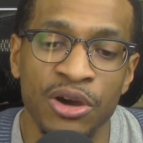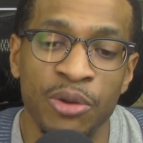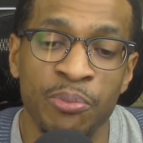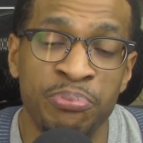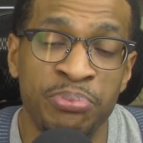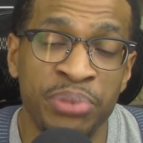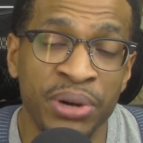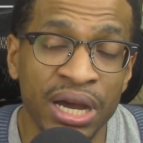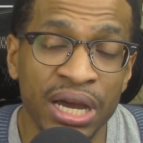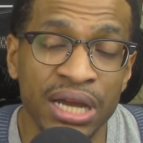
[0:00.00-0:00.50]

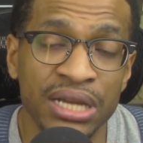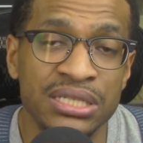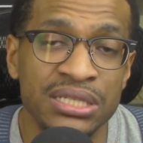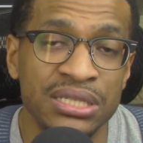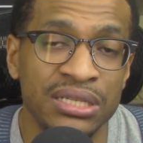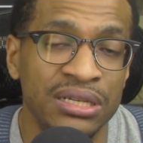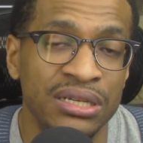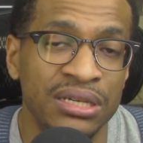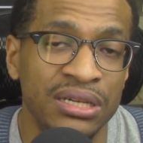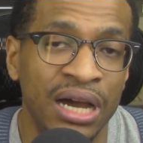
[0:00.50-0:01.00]
but
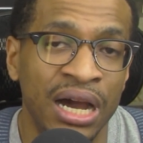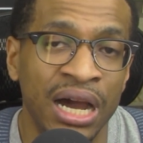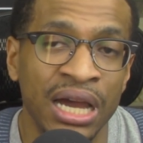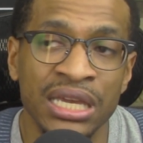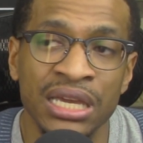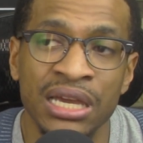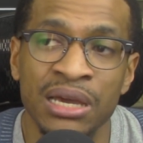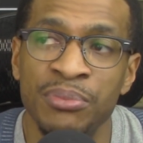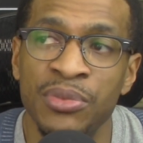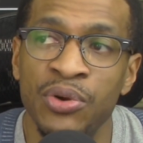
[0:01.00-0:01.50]
I
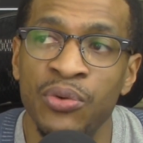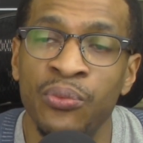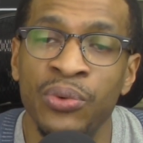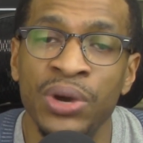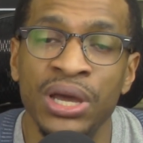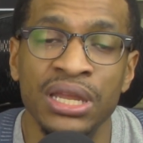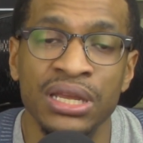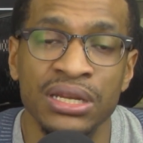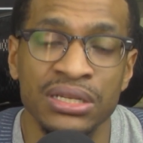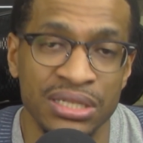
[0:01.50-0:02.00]
am
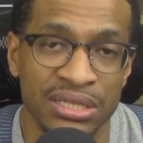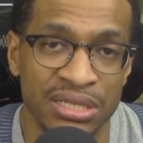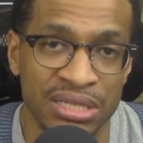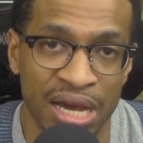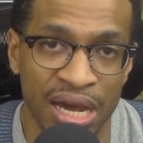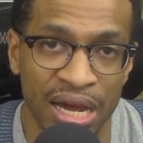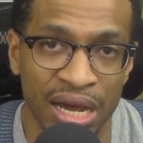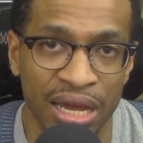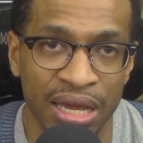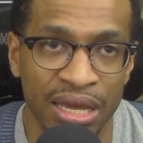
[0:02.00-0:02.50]
willing to
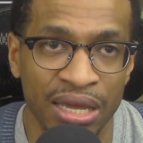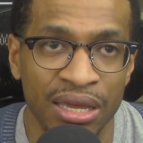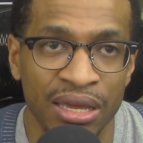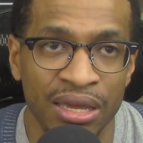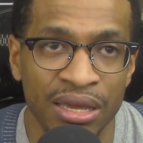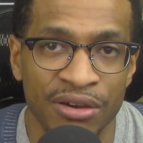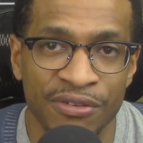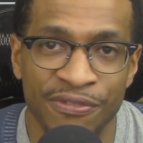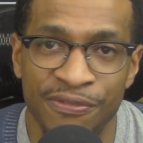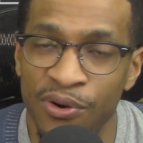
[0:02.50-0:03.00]
die
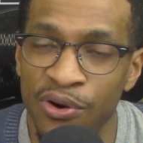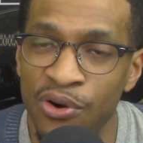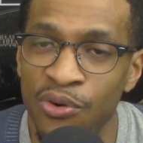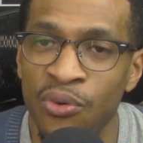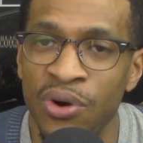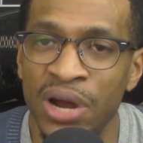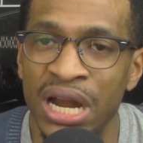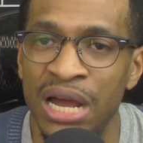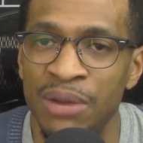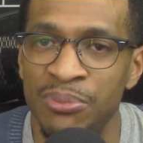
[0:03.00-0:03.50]
for
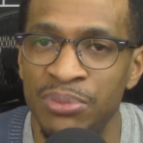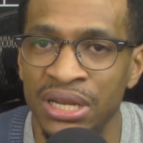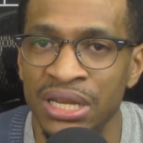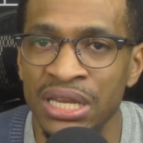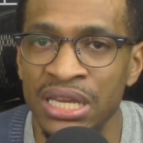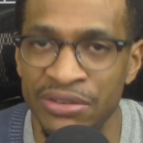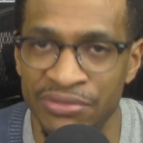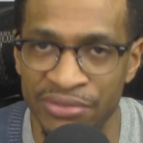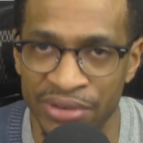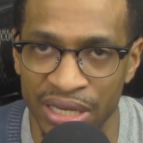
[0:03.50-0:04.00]
what I
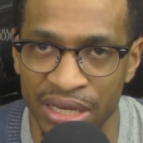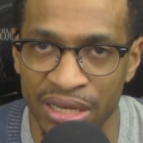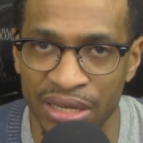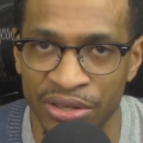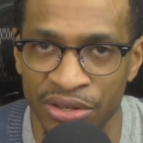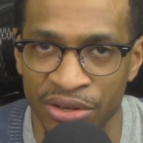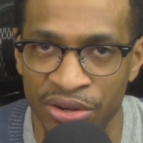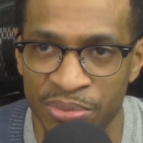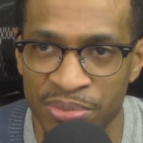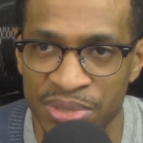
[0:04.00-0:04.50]
believe in,
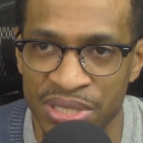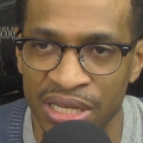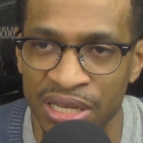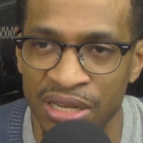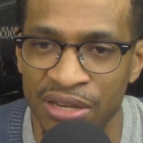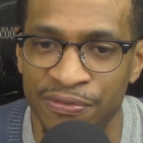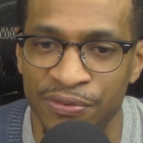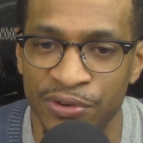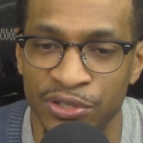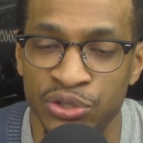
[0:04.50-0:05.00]
you know what I'm
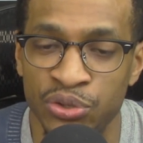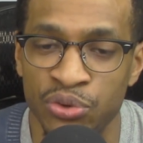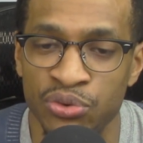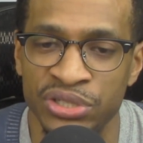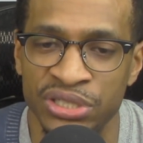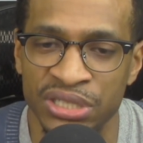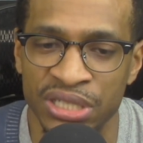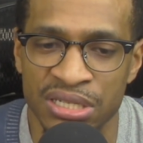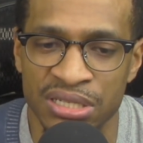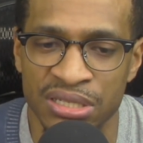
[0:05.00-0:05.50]
saying, for true
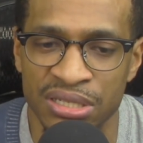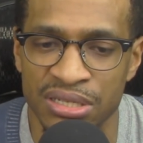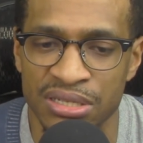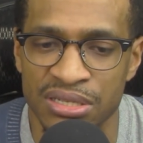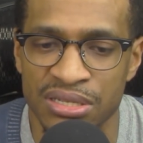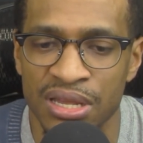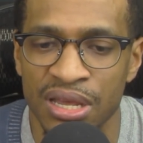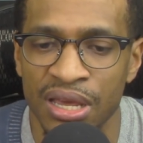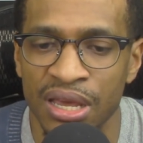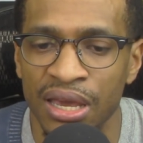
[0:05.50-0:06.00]
justice.